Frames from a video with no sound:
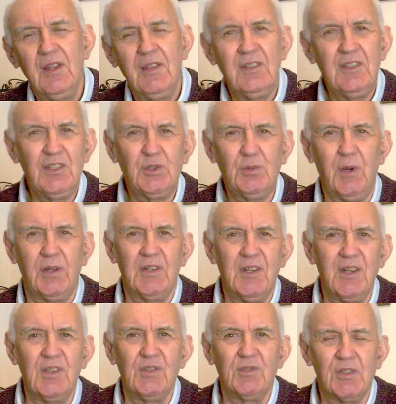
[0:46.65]
this is quite
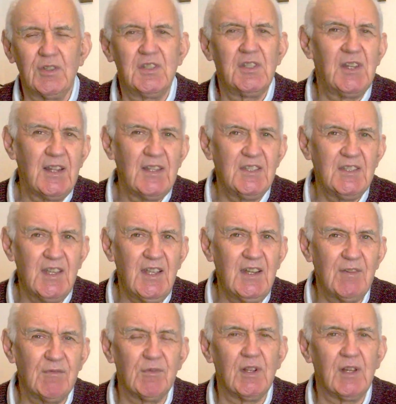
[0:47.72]
an interesting
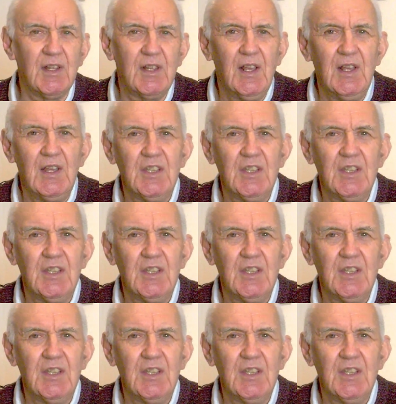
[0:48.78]
antenna, really.